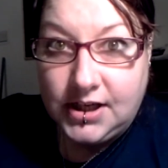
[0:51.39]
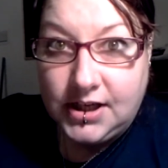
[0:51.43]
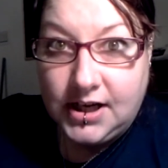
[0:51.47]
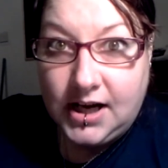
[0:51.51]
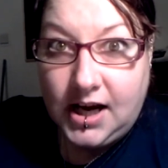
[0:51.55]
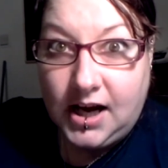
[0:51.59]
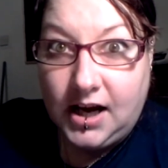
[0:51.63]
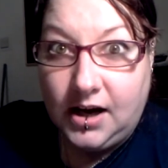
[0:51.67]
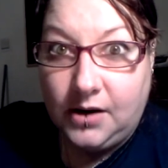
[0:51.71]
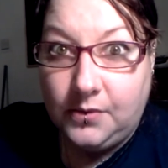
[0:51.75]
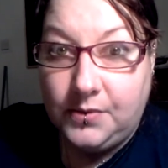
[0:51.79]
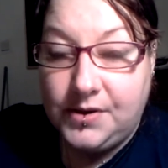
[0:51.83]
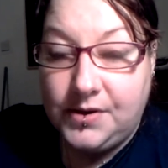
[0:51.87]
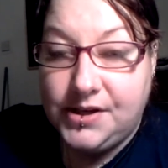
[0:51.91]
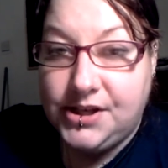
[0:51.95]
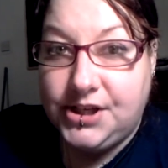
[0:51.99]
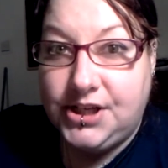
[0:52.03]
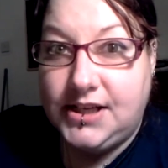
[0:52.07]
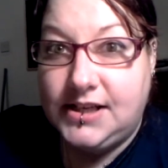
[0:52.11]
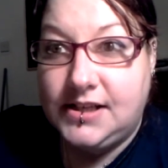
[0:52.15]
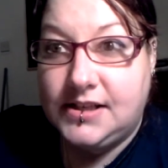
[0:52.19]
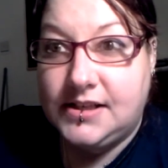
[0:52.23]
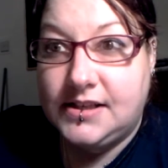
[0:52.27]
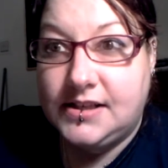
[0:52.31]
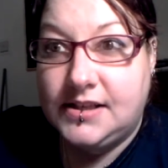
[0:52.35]
uh, which
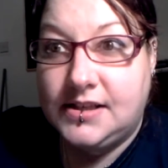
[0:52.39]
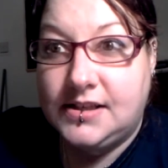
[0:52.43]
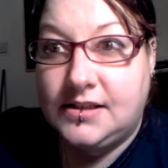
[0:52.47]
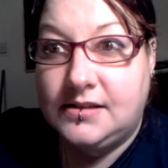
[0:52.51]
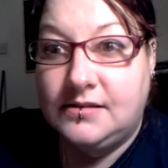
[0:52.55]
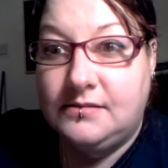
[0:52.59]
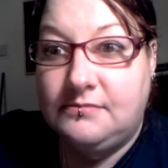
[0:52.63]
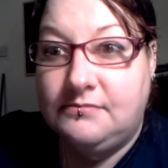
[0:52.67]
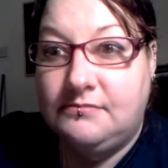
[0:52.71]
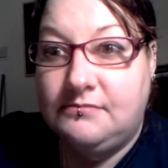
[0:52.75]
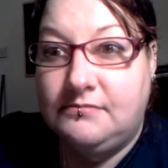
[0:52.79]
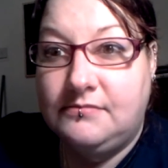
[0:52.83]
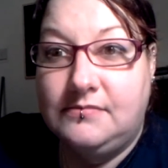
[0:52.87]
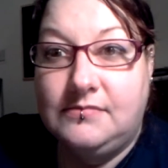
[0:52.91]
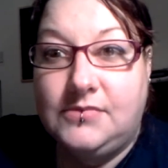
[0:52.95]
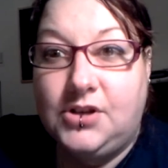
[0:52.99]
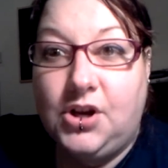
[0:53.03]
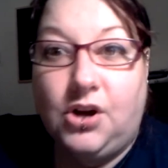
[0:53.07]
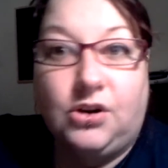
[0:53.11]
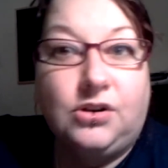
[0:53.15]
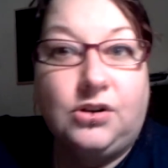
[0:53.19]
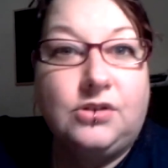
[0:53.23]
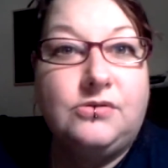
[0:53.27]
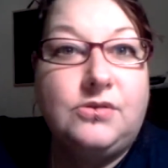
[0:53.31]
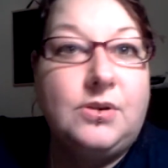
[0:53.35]
is
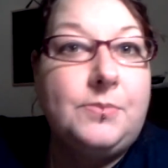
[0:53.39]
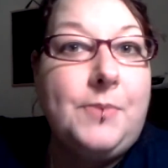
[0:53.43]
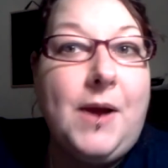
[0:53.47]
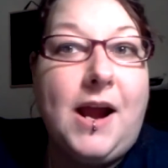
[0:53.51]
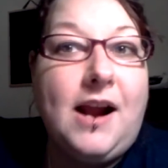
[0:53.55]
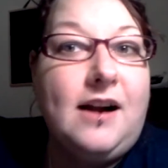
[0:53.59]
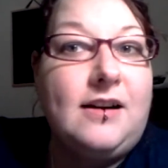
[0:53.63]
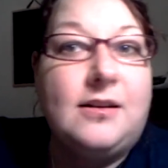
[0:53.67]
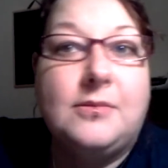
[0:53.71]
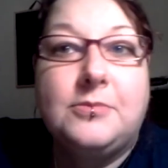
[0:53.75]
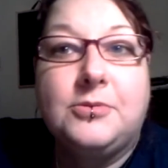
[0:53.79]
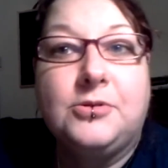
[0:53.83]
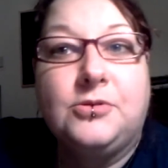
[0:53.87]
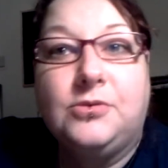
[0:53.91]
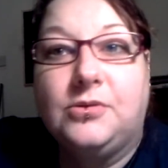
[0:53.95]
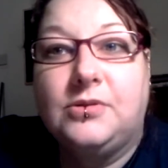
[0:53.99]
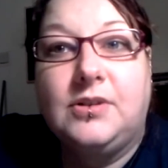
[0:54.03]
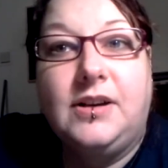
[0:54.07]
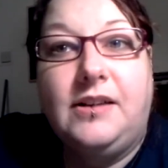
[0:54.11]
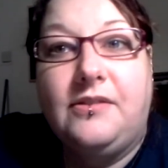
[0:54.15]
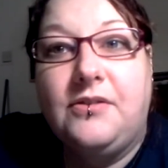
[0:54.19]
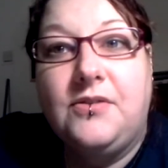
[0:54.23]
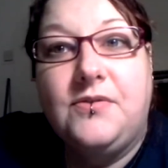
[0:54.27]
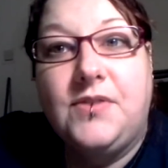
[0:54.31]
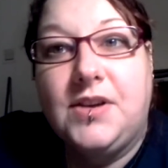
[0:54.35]
non-repairable,
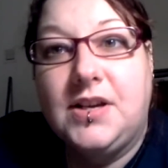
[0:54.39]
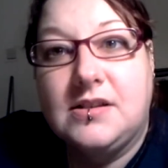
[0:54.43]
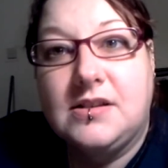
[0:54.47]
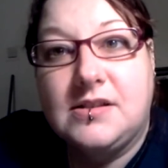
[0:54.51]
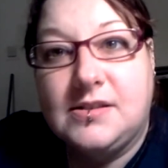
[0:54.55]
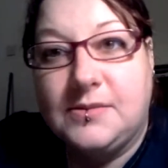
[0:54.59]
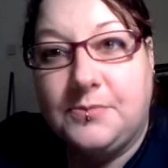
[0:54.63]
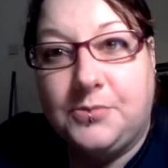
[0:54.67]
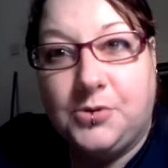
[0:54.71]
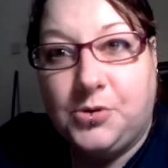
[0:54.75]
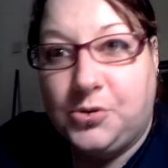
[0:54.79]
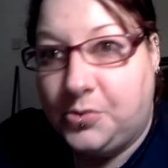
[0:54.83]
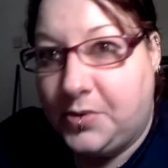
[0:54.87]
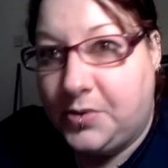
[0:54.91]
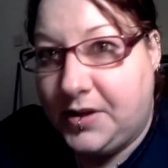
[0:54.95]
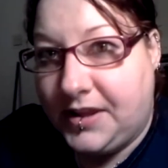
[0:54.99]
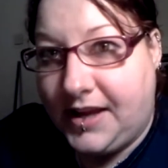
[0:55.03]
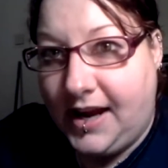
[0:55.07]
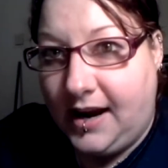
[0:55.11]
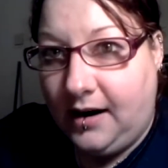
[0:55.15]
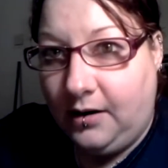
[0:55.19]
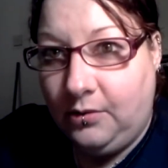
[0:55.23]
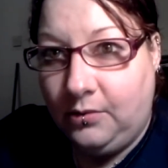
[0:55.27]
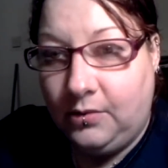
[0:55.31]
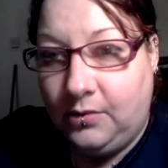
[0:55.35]
irreversible,
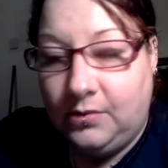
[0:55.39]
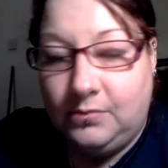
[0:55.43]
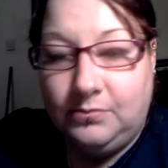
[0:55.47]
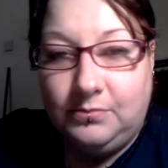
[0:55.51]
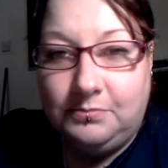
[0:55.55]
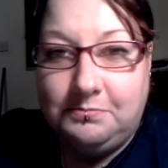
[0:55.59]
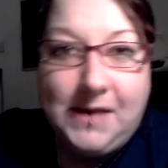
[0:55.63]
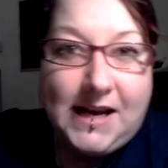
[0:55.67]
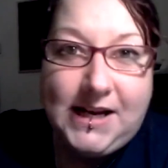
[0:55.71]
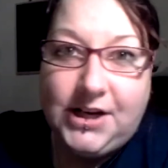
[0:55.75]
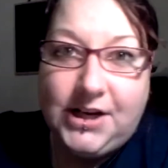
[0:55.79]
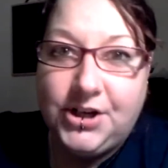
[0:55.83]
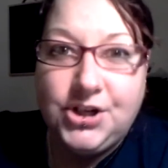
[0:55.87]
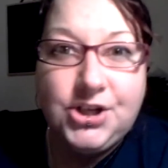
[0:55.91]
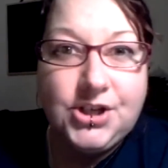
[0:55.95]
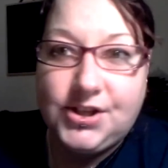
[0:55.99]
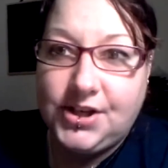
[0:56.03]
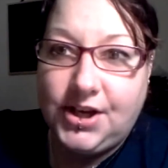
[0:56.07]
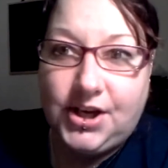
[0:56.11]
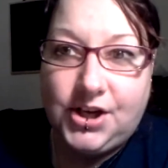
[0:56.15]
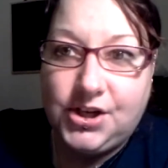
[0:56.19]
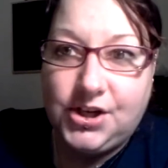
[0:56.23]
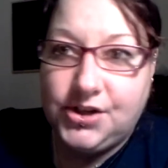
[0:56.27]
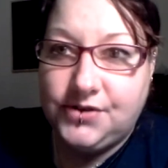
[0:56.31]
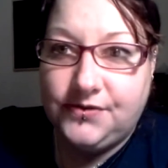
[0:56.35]
without major
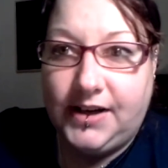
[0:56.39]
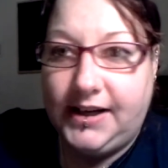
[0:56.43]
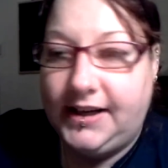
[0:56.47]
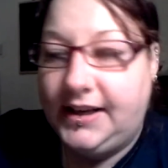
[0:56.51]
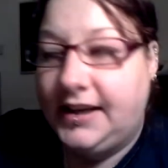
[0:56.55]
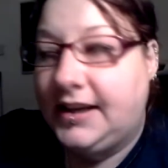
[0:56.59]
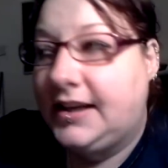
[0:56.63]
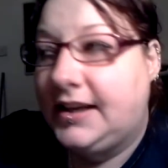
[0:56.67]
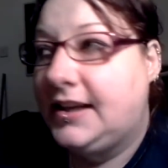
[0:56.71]
surgery